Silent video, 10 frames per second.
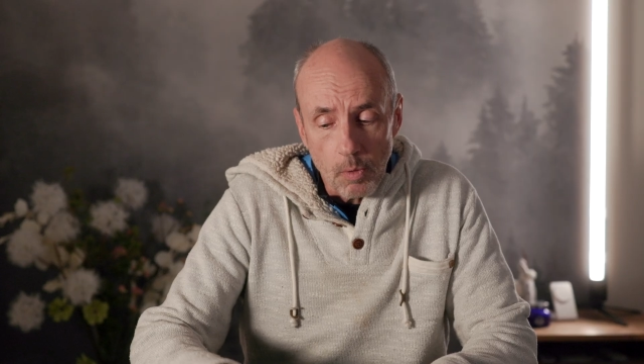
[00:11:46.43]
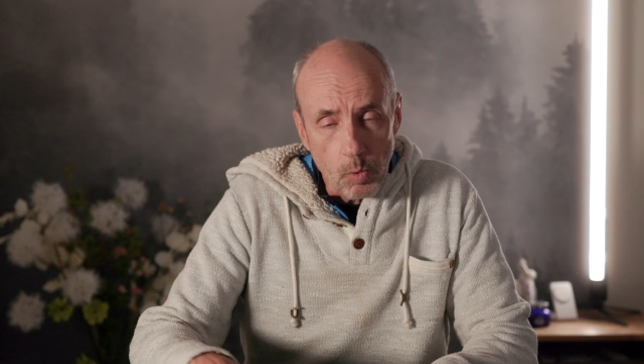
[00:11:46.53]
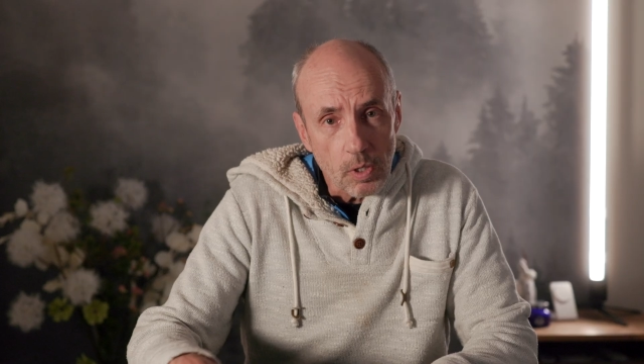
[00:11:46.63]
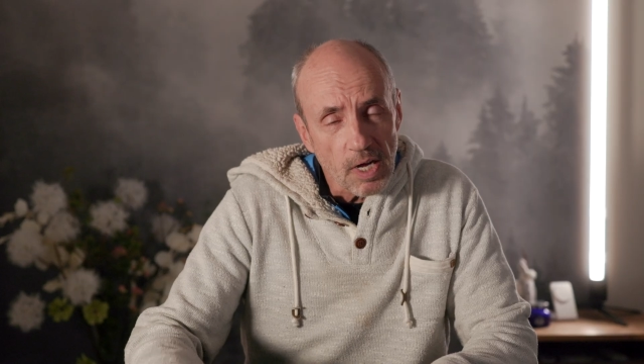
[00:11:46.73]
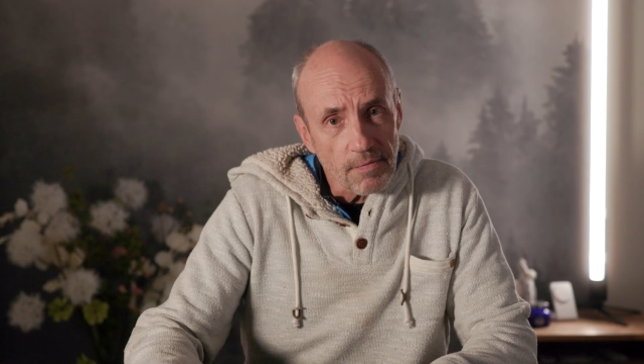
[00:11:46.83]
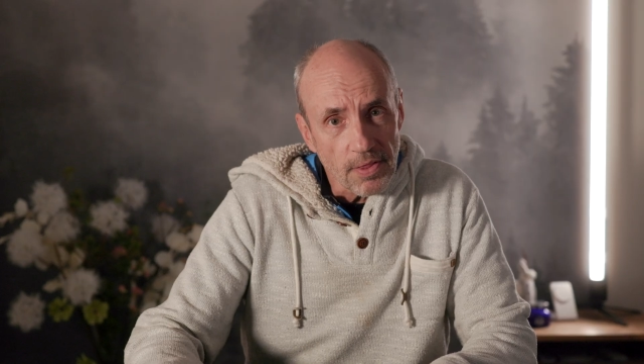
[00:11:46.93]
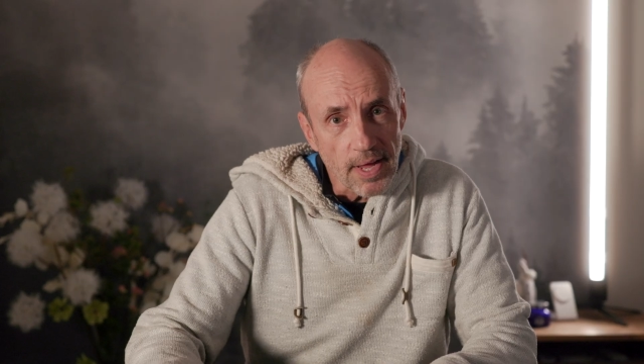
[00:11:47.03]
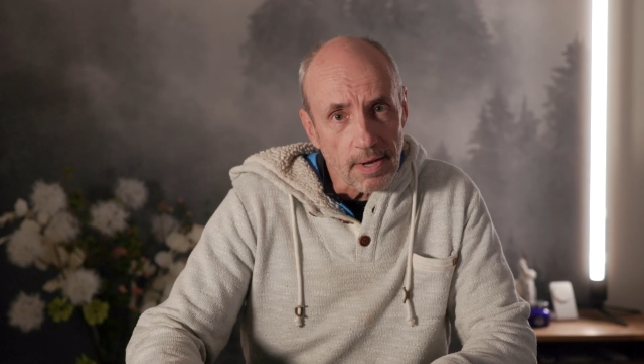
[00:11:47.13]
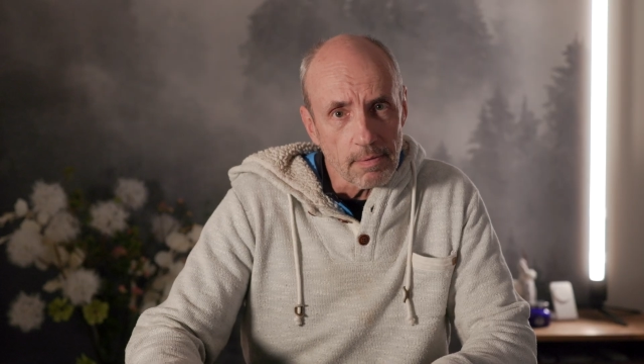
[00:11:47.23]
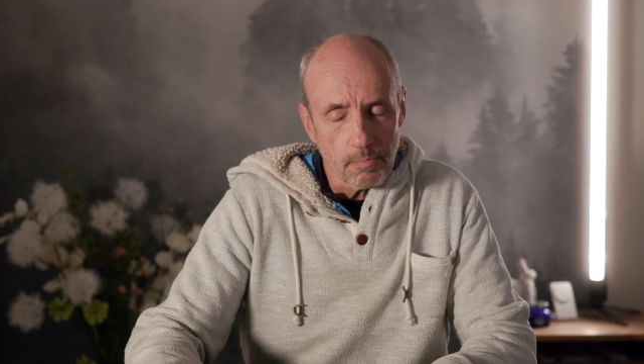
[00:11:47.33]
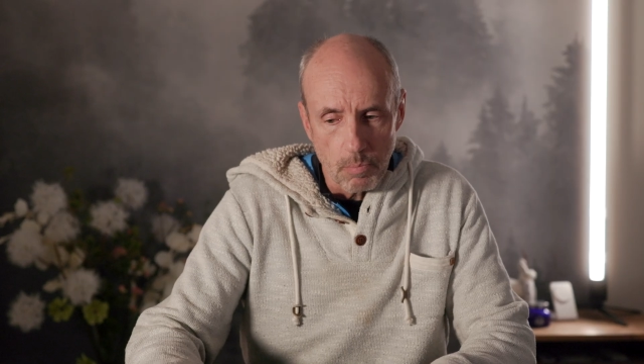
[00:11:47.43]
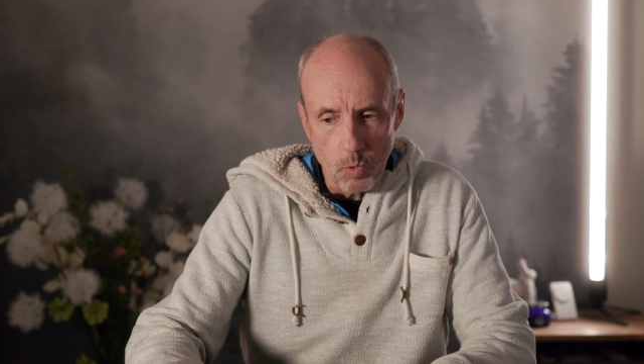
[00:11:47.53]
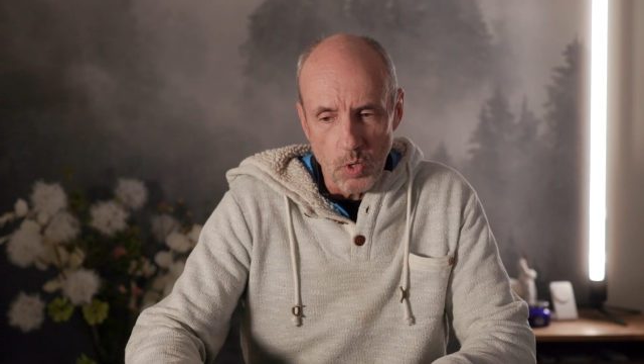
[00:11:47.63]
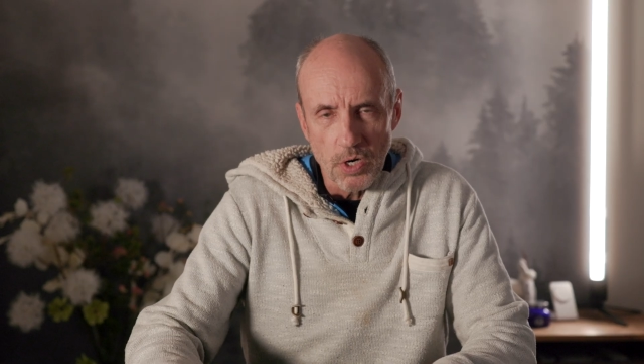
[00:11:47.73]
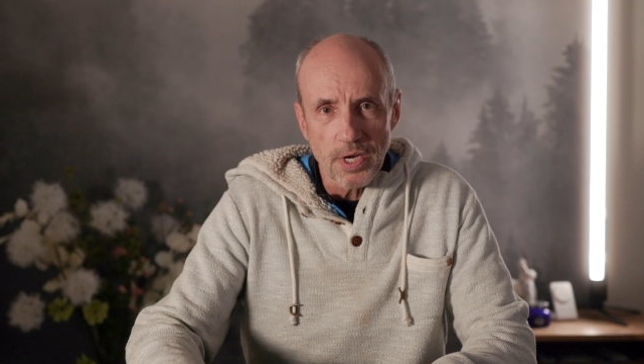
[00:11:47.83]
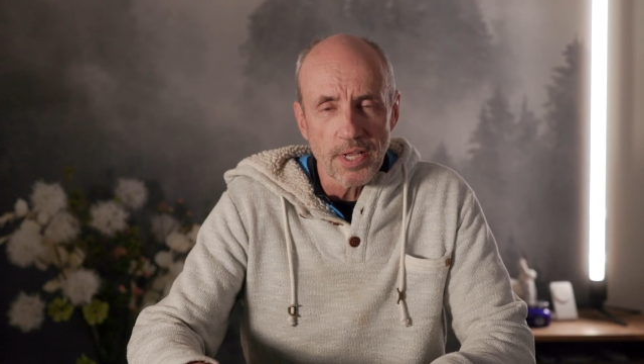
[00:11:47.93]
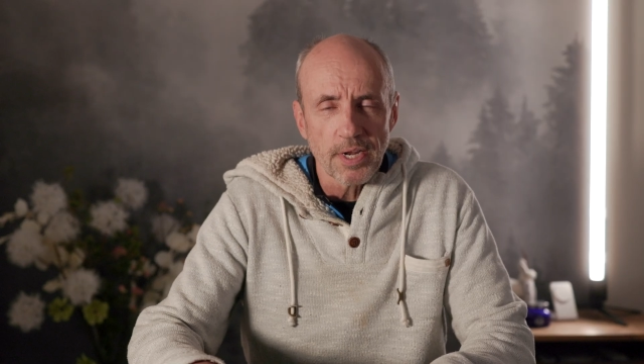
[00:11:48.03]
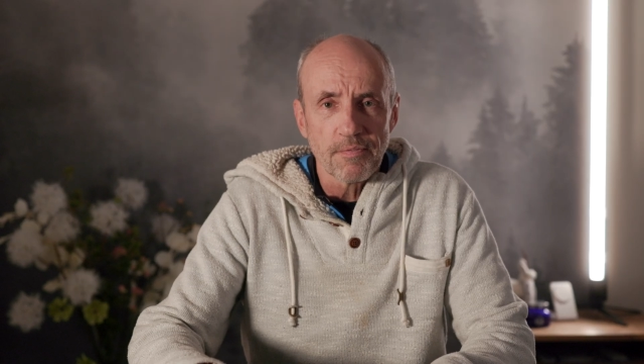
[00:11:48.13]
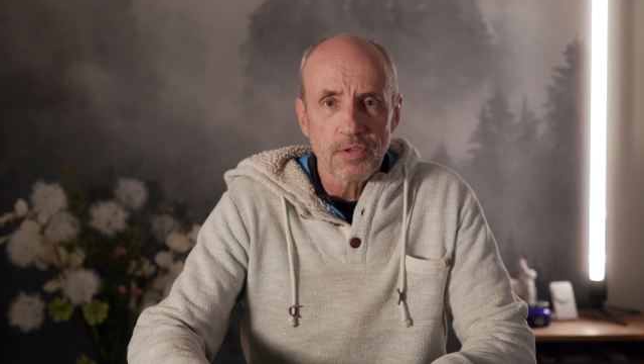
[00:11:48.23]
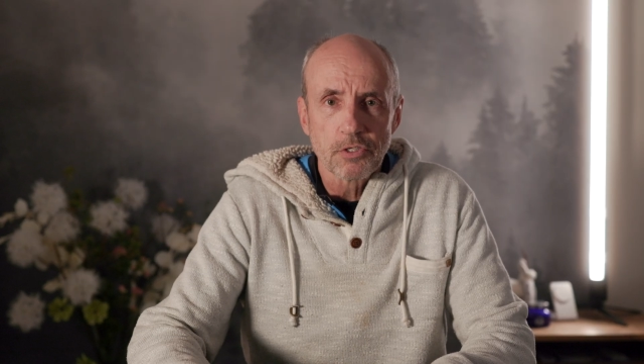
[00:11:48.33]
I will cover that more
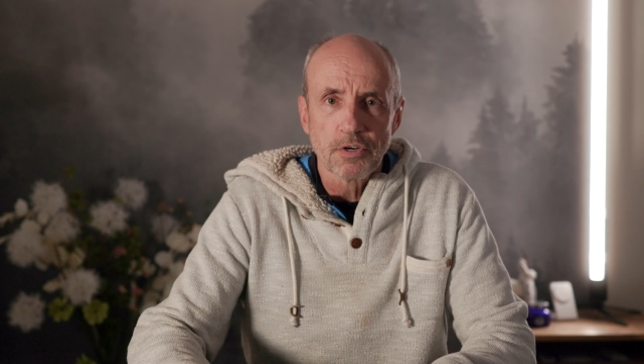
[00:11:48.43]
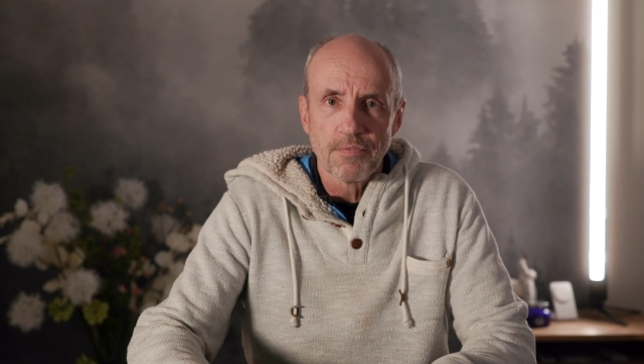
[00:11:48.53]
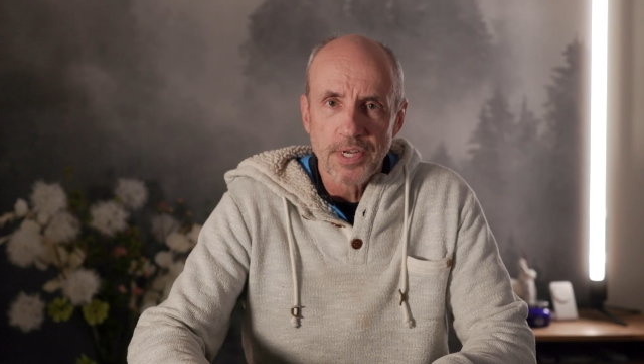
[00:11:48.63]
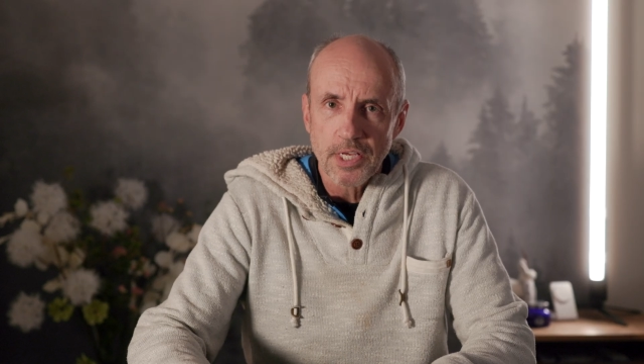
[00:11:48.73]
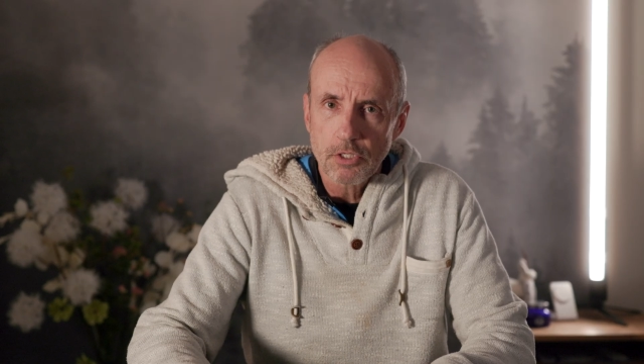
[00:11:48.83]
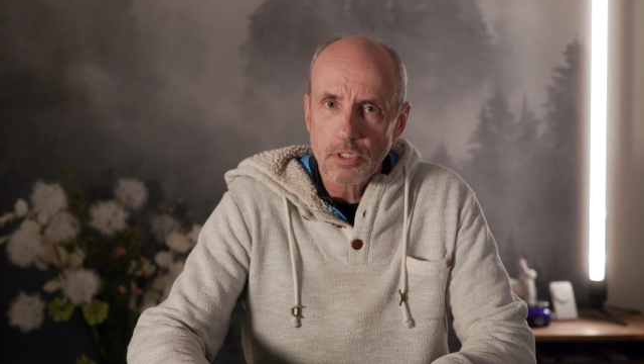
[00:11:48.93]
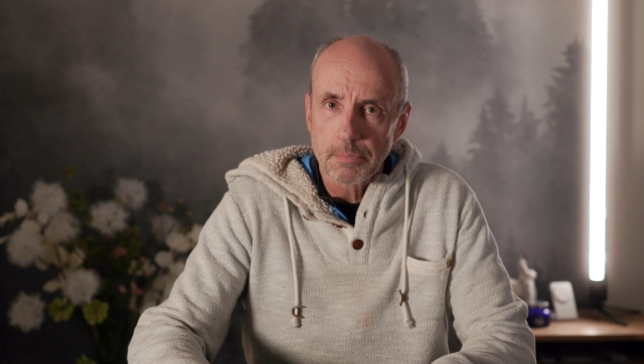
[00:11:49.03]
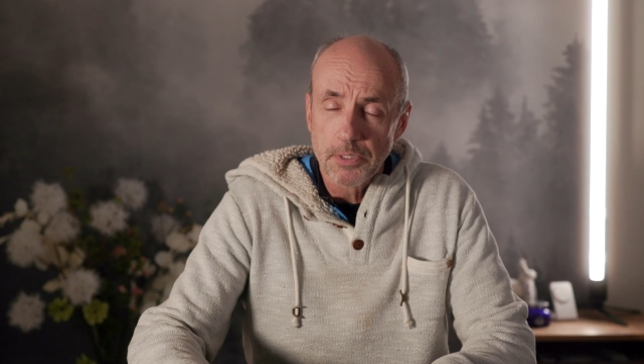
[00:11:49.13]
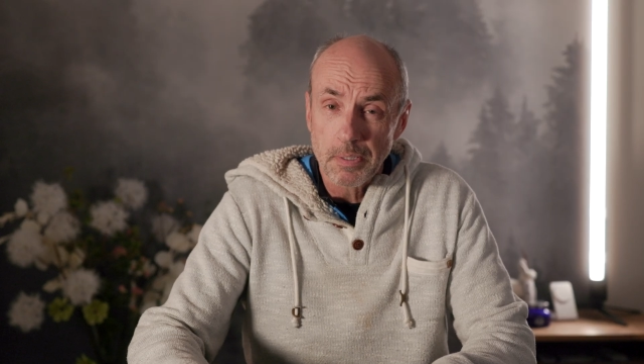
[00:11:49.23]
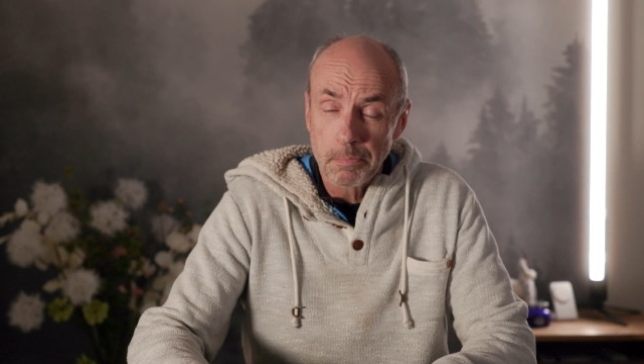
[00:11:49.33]
in a future video, so